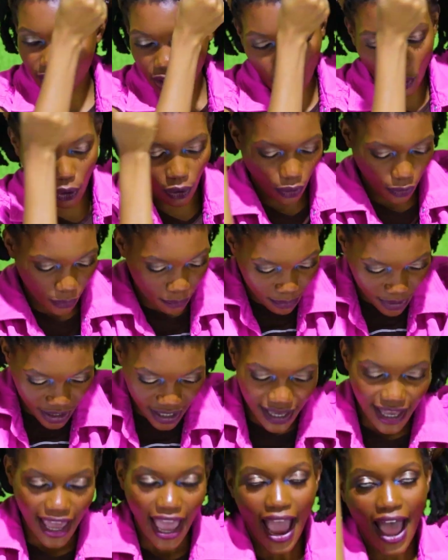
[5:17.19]
they comb
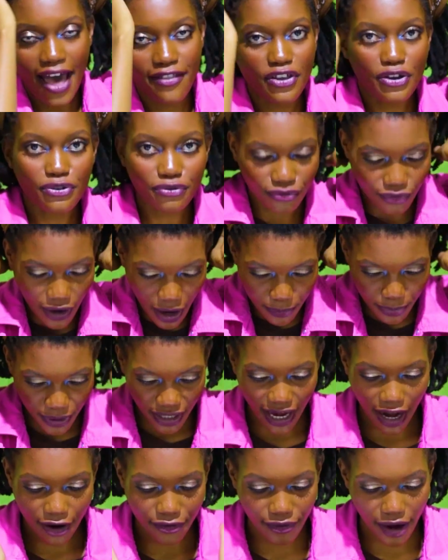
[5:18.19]
it and then wrap
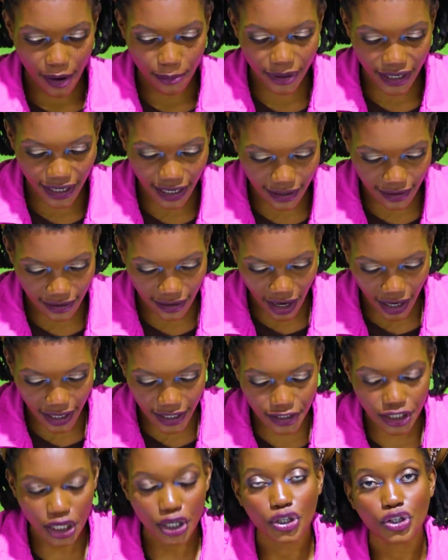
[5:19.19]
it at
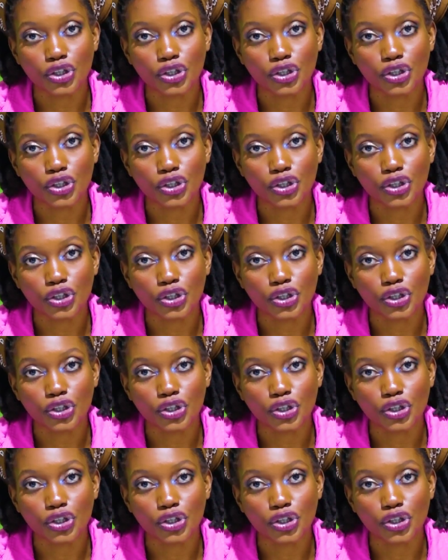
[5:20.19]
night.